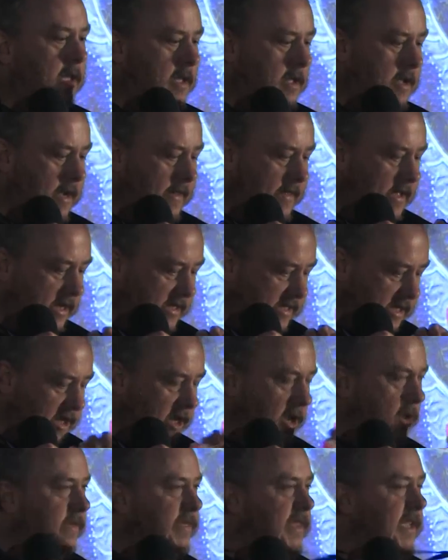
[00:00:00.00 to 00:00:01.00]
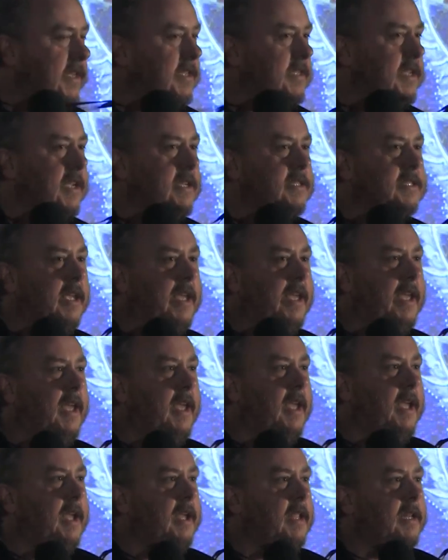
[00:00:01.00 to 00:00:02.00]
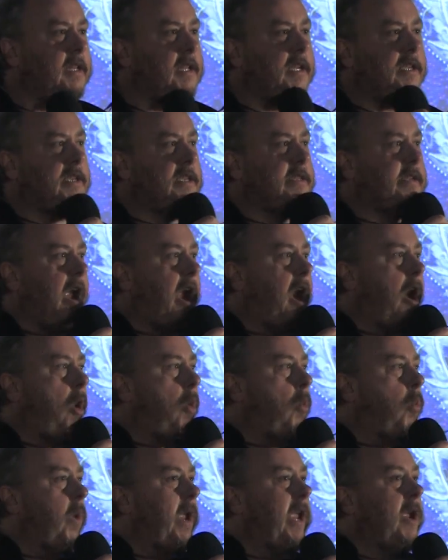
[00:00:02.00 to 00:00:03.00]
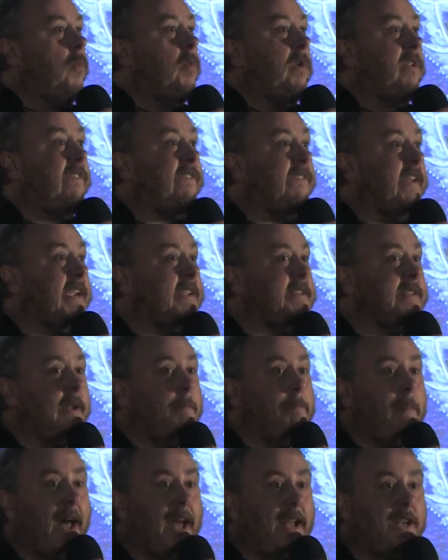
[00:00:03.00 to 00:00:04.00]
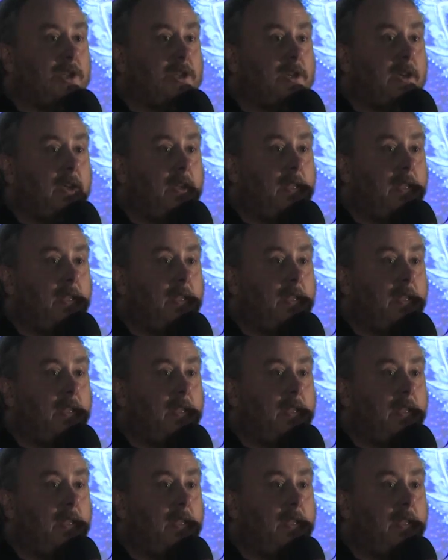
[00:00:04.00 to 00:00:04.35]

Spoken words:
And then I said, you know what this is? This is our We Will Fix It badge.